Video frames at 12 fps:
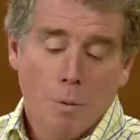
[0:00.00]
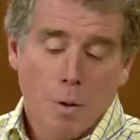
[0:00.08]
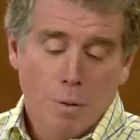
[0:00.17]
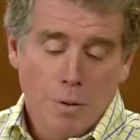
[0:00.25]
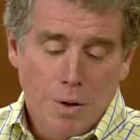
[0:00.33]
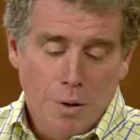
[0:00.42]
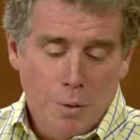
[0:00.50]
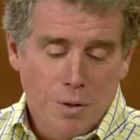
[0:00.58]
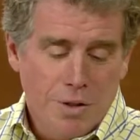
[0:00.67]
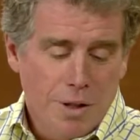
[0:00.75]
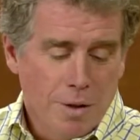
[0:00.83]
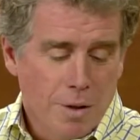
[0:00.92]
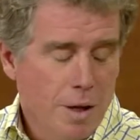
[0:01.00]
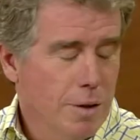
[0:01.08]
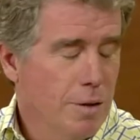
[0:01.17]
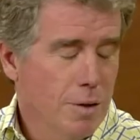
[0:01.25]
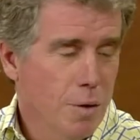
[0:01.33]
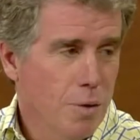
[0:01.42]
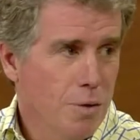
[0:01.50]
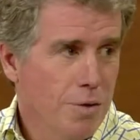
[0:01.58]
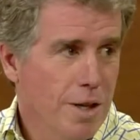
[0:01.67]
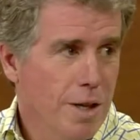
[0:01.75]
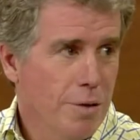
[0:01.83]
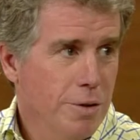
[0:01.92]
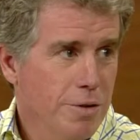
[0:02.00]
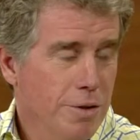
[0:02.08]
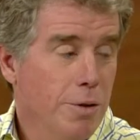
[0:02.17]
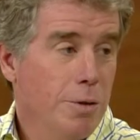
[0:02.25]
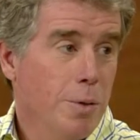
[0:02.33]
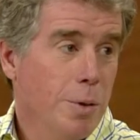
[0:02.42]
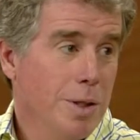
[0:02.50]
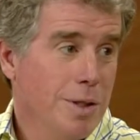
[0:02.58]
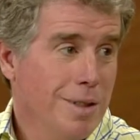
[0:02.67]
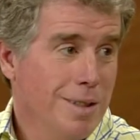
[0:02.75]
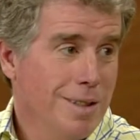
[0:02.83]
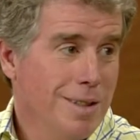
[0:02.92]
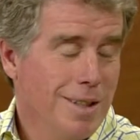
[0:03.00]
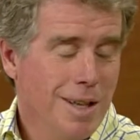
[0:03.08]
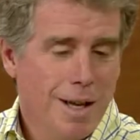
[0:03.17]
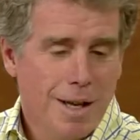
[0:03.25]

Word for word: well, you know, we skied a lot of the local ski areas here in New England, and